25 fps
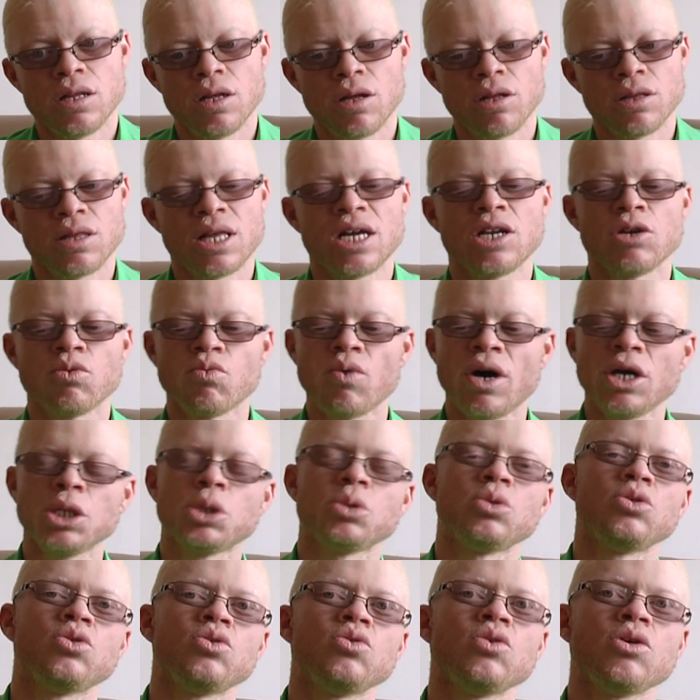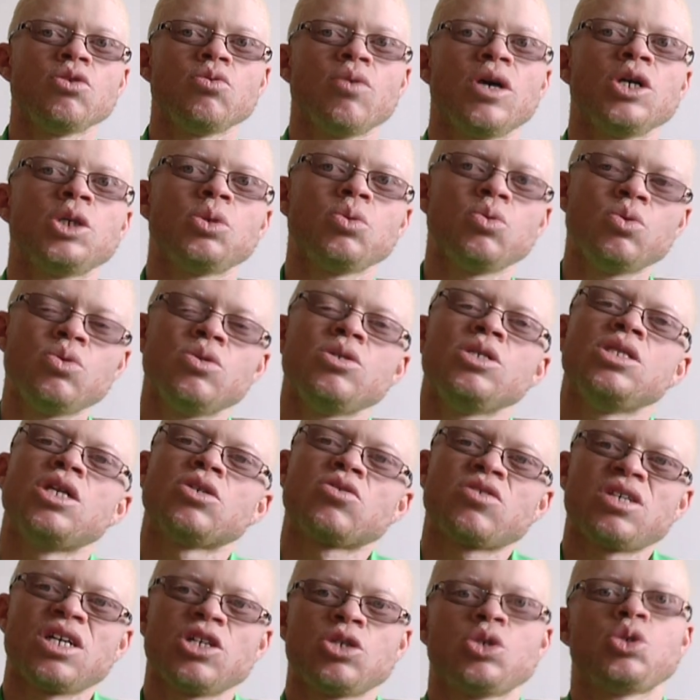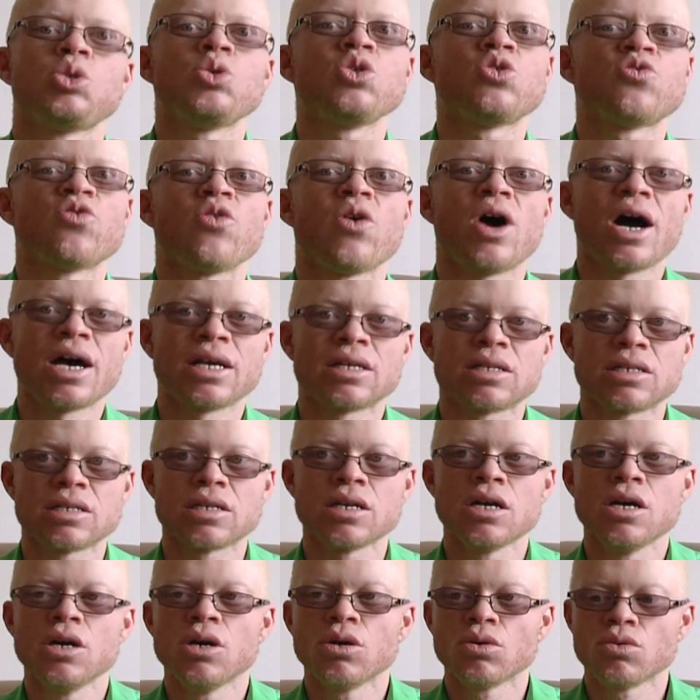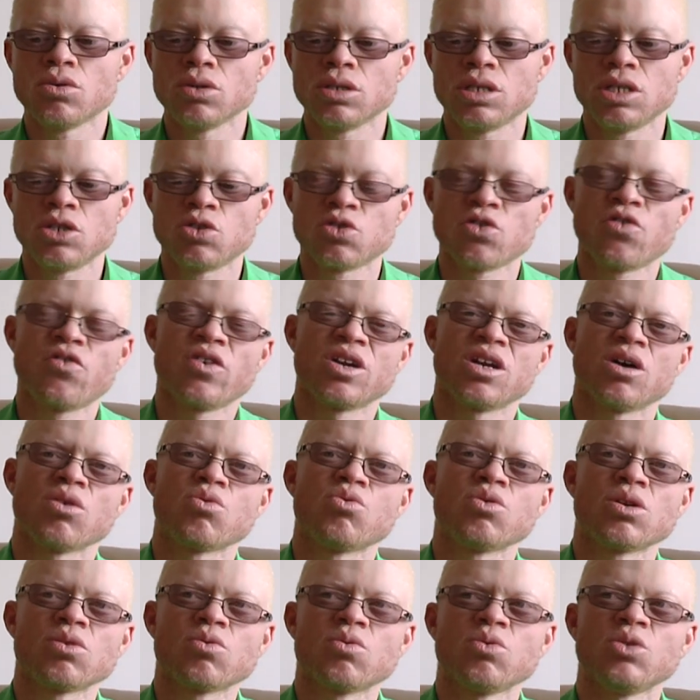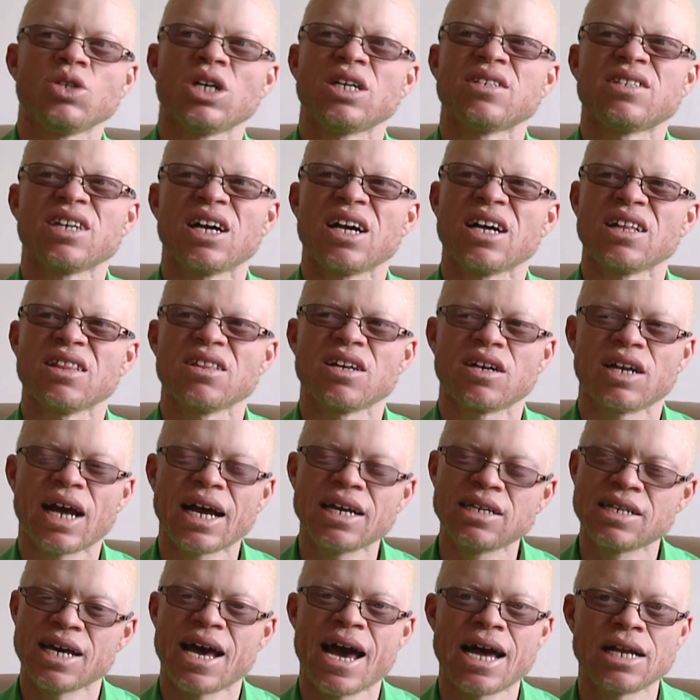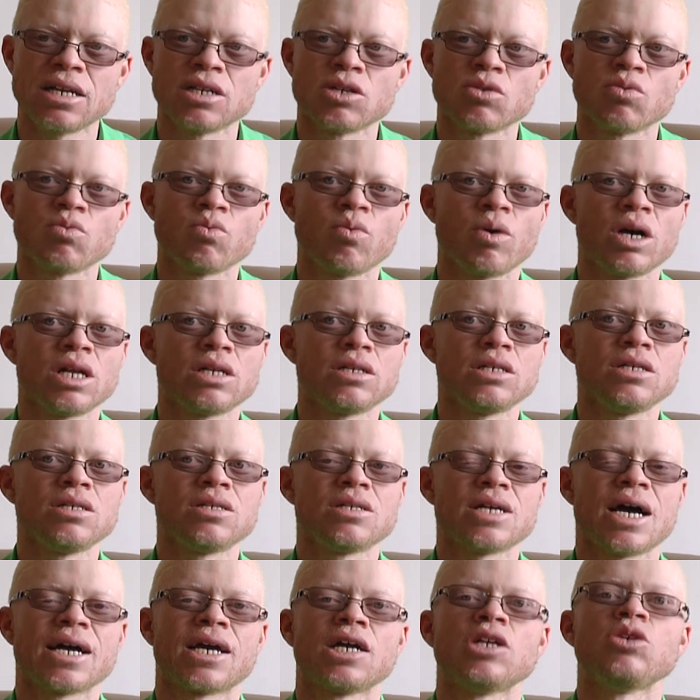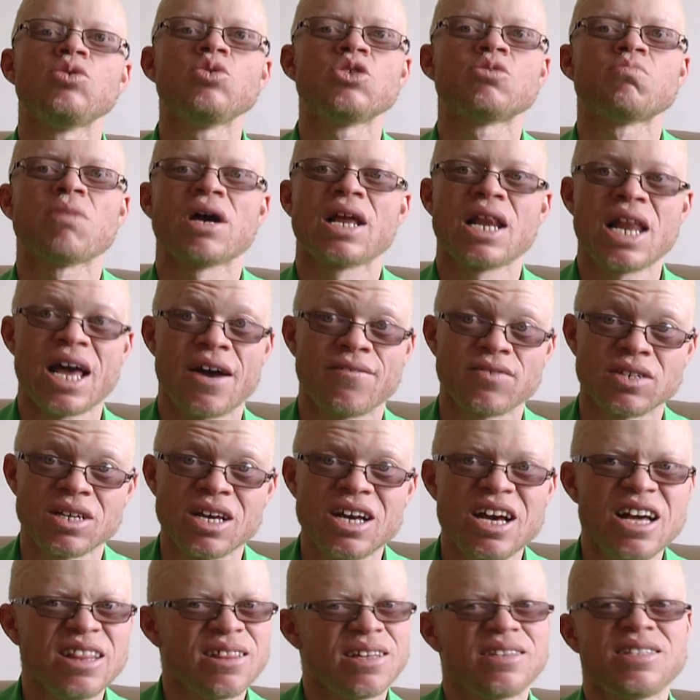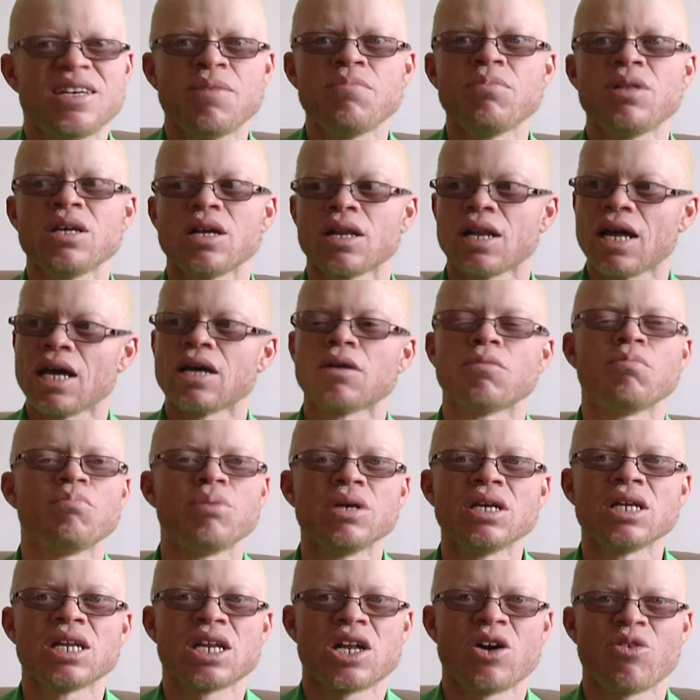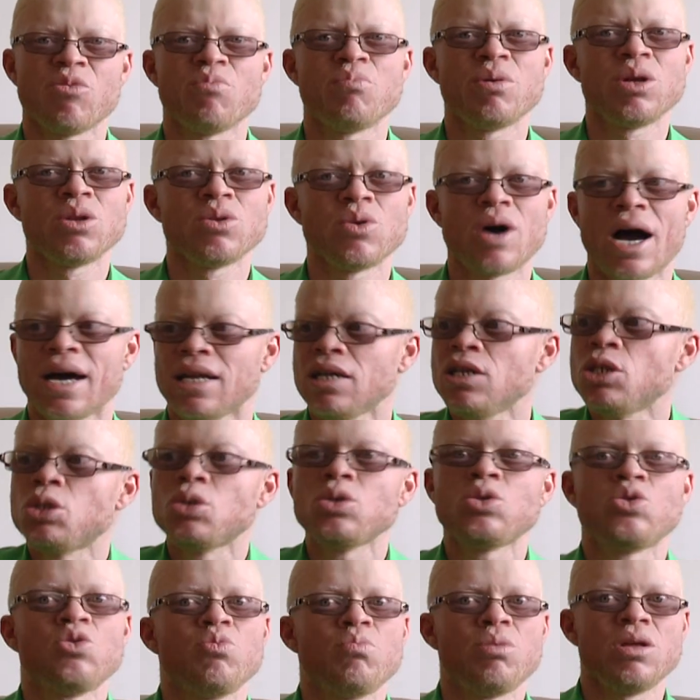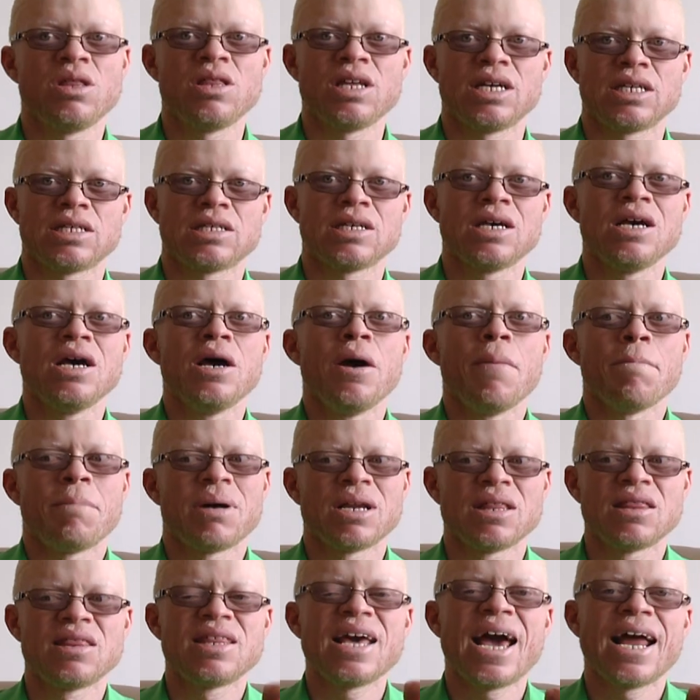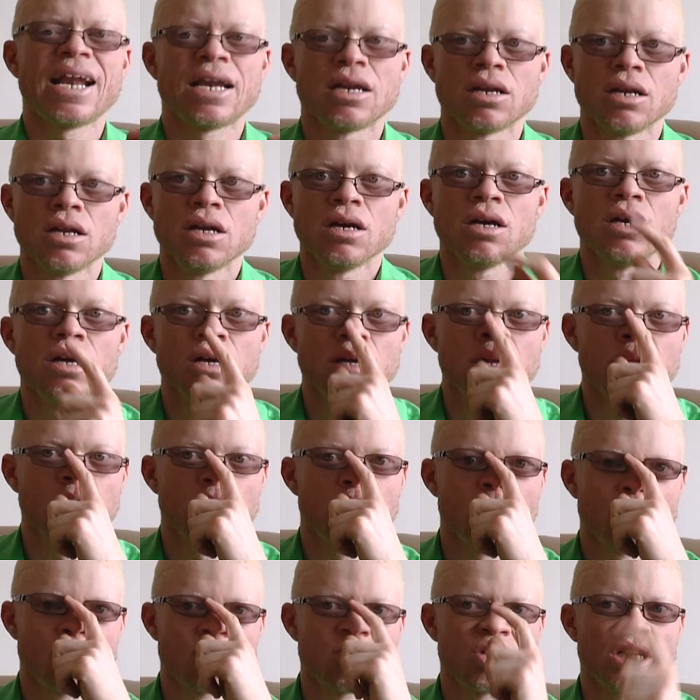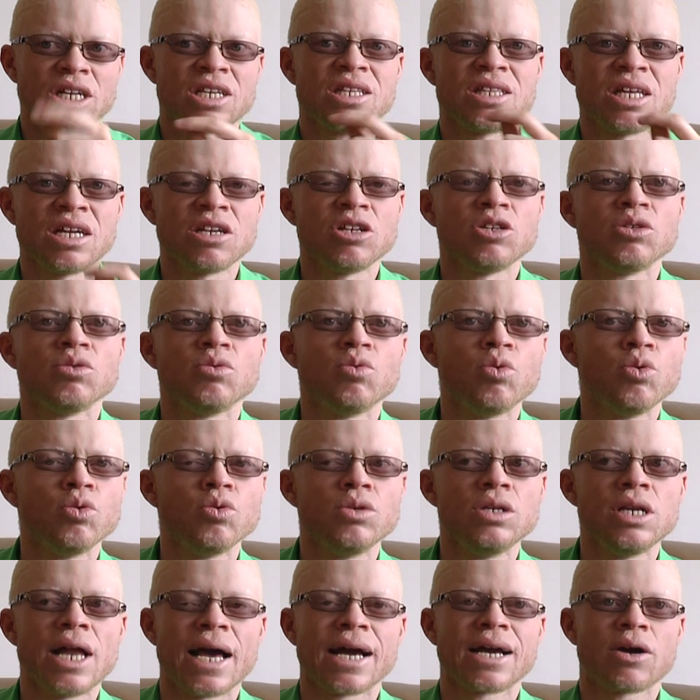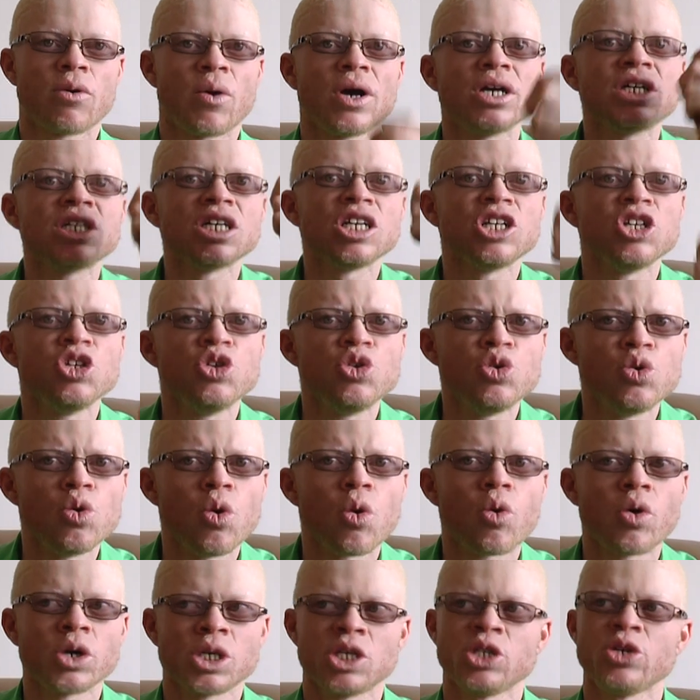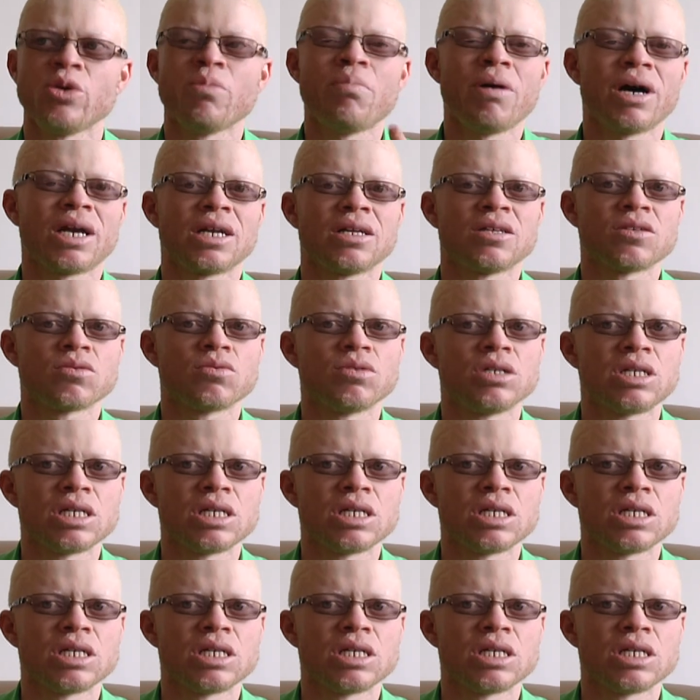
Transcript: Then why should the church choose for us the right hand, while at least I can use my left? The same thing like being an albino. I didn't choose to be this. But then the society then would like question you or question your parents,